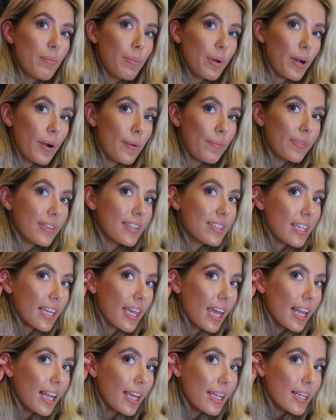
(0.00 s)
But to
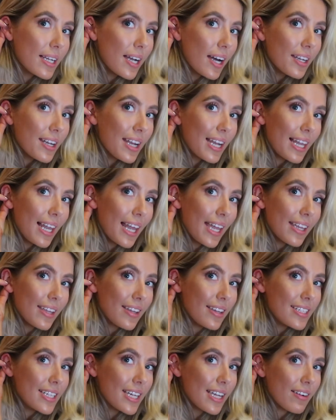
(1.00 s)
get like kind of
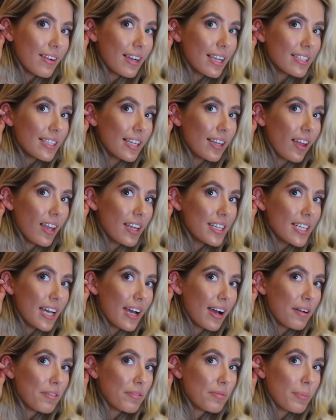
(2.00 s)
layered earrings, I like to
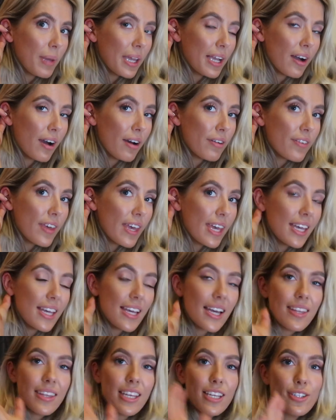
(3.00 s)
have my cuff here,
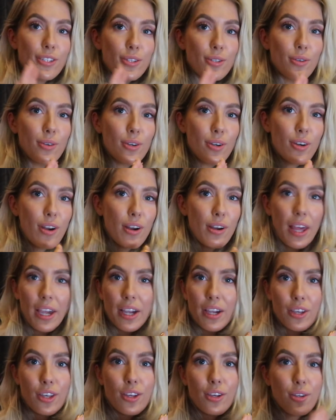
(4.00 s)
and they do
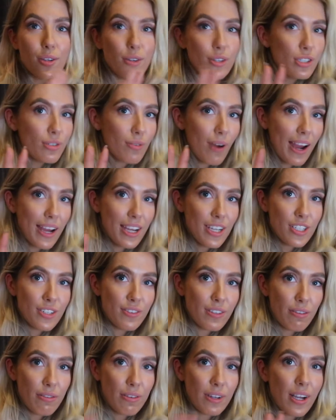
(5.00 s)
like a huge range of
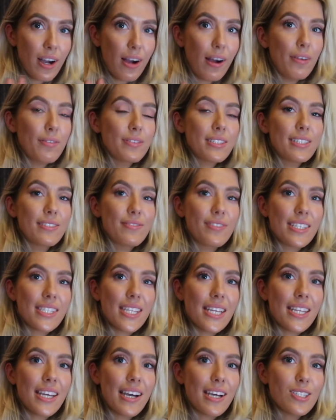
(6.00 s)
different cuffs and things
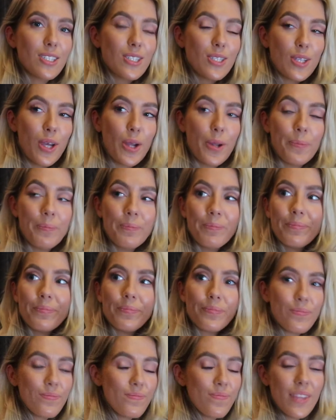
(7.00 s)
like that. So
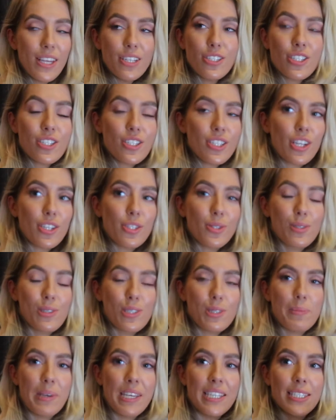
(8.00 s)
just such
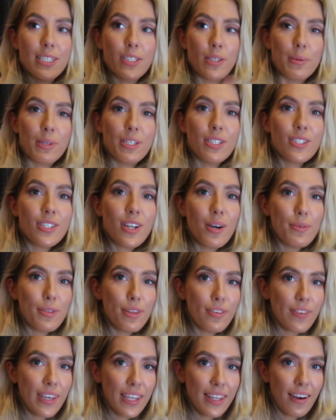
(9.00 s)
gorgeous pieces. So I'm going to start with
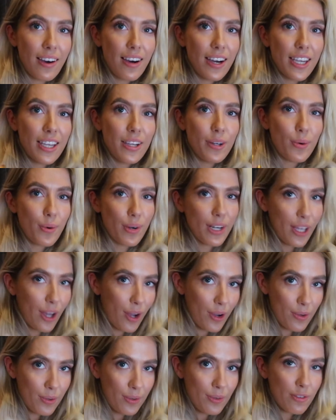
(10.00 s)
the thing that I already
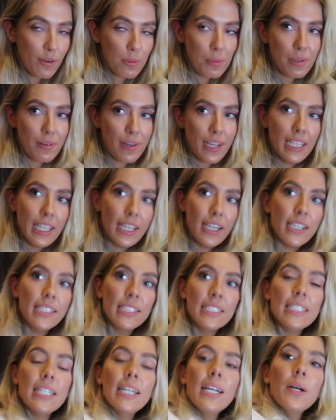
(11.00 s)
own from Aurelia,
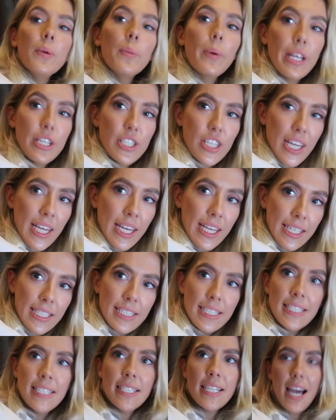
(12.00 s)
which is,
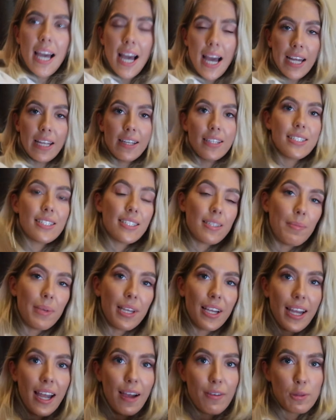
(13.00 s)
and
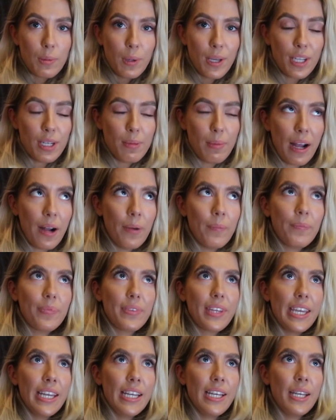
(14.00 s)
something I have spoken about
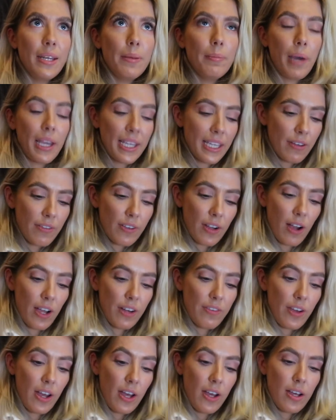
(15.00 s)
in my gift
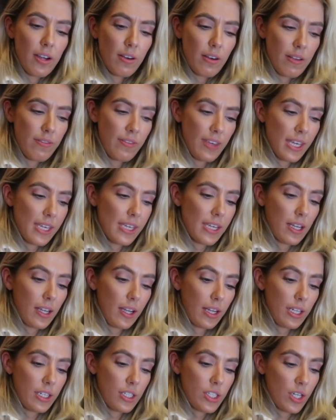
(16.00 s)
guide for her, I
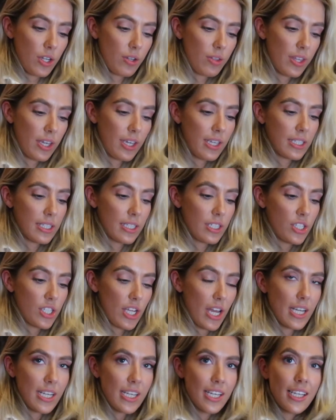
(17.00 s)
think I showed this and
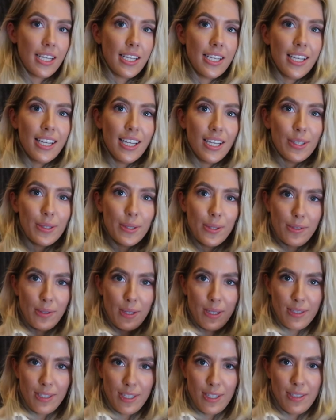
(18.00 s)
shared it. Also
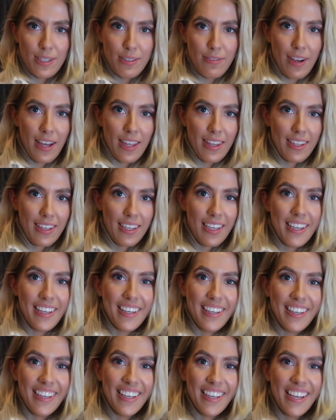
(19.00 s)
excuse the fact that
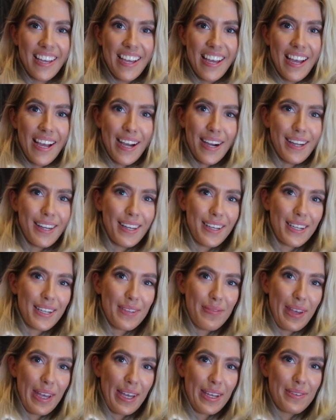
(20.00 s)
I look
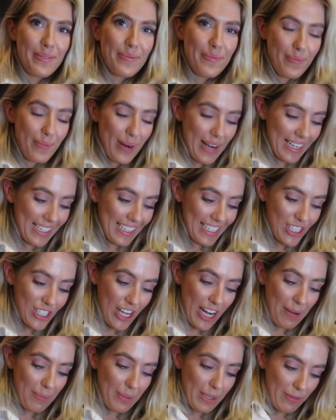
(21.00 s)
a bit weirdly
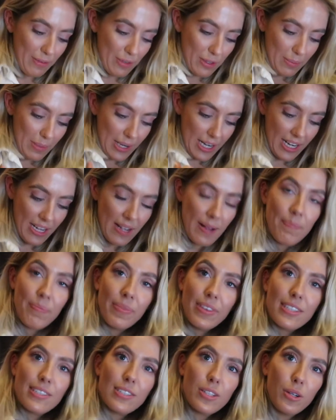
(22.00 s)
shaped. I've got my
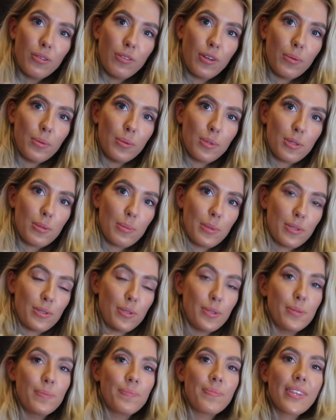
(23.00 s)
sloth hot water
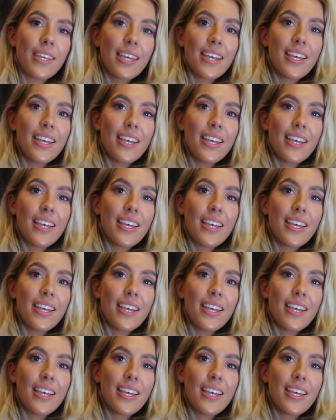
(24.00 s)
bottle